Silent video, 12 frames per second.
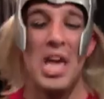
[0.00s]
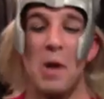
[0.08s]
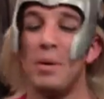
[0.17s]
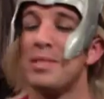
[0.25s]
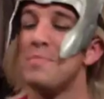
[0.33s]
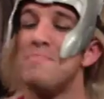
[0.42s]
It
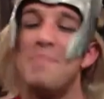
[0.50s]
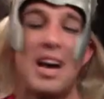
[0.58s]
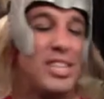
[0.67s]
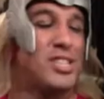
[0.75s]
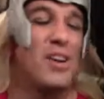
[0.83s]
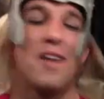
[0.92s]
was the
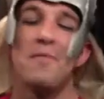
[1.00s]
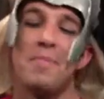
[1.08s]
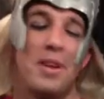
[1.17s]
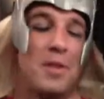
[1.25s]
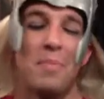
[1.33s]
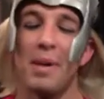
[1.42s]
best show I've
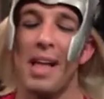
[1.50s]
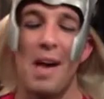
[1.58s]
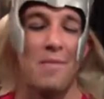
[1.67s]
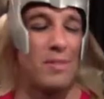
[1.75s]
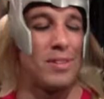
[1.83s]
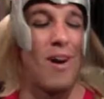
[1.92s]
been to in my
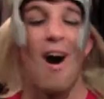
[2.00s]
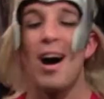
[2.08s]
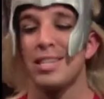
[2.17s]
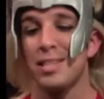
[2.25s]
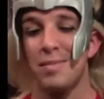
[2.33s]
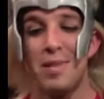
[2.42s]
life. It was
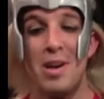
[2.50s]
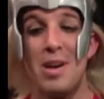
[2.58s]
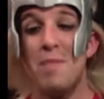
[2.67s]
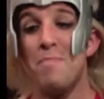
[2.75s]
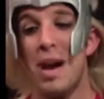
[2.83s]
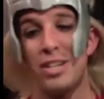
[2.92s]
awesome.
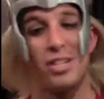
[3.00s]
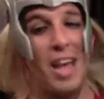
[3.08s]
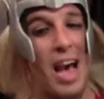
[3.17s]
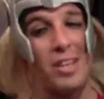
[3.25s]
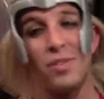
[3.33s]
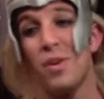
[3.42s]
Magic
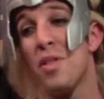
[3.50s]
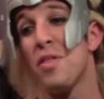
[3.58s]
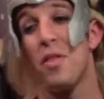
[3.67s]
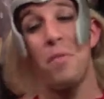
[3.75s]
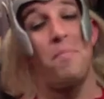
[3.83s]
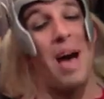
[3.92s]
Castle was
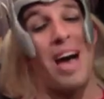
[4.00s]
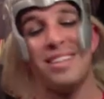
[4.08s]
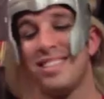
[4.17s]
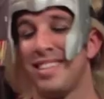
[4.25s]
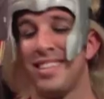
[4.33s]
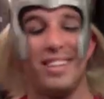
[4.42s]
the
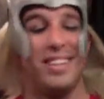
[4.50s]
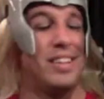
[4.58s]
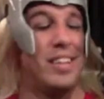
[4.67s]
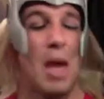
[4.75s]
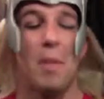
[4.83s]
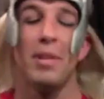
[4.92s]
best.
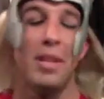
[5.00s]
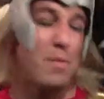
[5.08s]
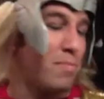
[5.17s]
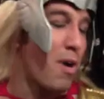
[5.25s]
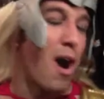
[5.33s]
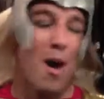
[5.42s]
Can't really
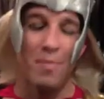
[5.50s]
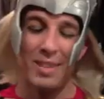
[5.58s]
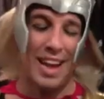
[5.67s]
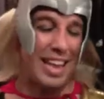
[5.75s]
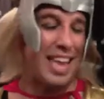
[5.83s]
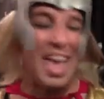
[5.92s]
bomb.
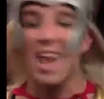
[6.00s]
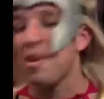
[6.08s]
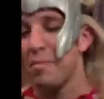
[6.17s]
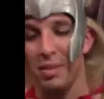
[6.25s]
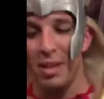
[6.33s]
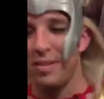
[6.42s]
Can't
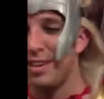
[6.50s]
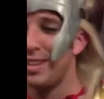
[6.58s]
even believe it.